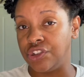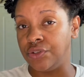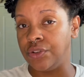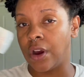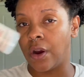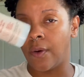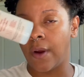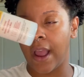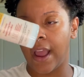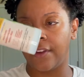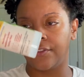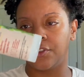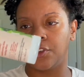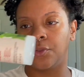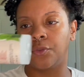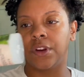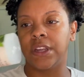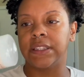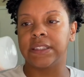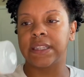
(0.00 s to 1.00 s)
don't have to
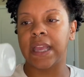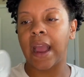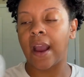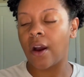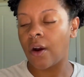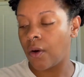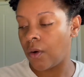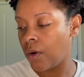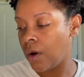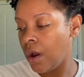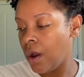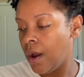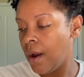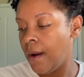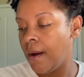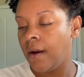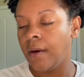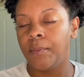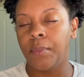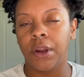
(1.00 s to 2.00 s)
rinse out.
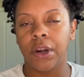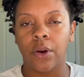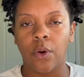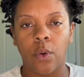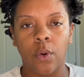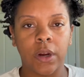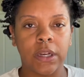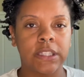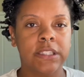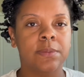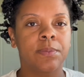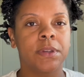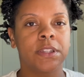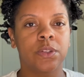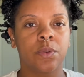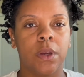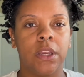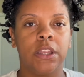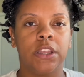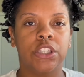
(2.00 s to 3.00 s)
But of course,
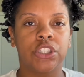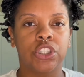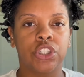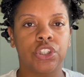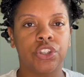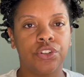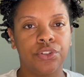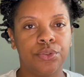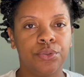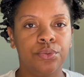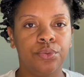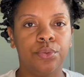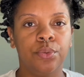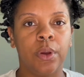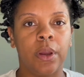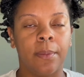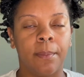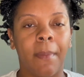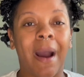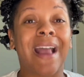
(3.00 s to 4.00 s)
between the two,
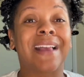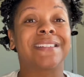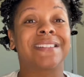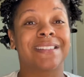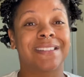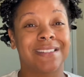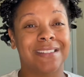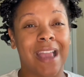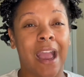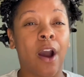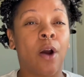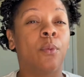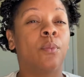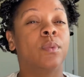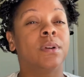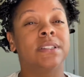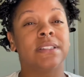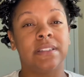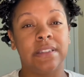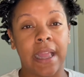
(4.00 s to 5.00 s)
my scalp
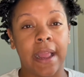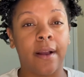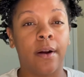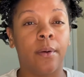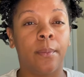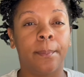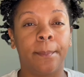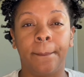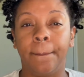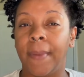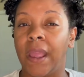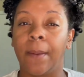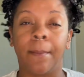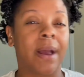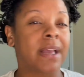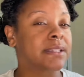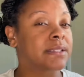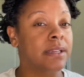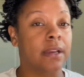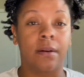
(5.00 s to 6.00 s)
was damp, and
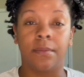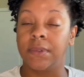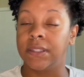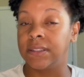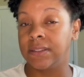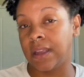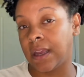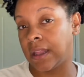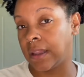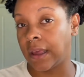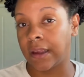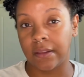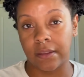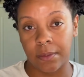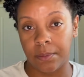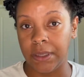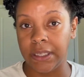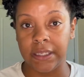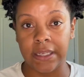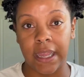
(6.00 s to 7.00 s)
my scalp does not like to
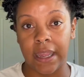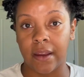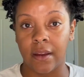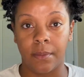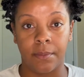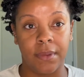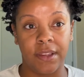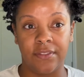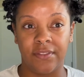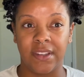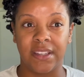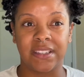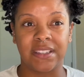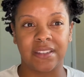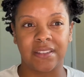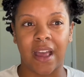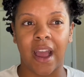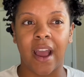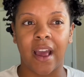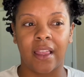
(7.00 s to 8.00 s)
be damp if it's
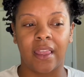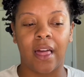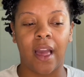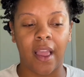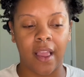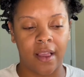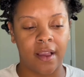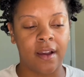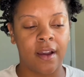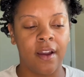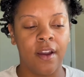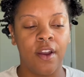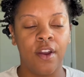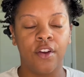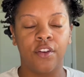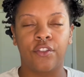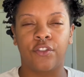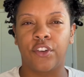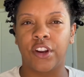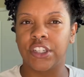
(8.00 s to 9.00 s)
not like
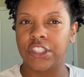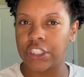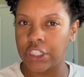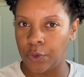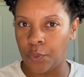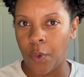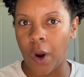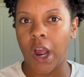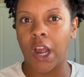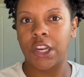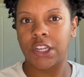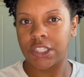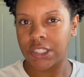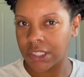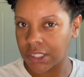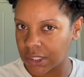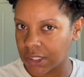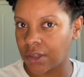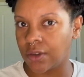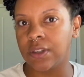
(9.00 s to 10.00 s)
freshly washed,
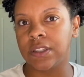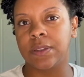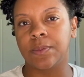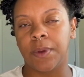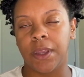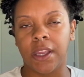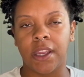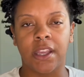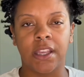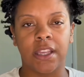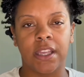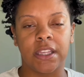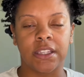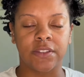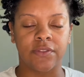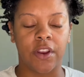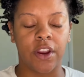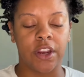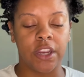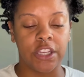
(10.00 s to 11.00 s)
so to speak. It gets
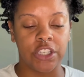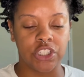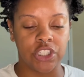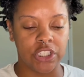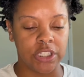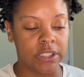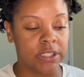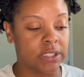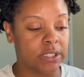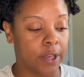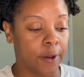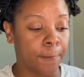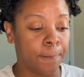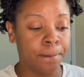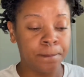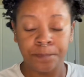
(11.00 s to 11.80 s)
very itchy. So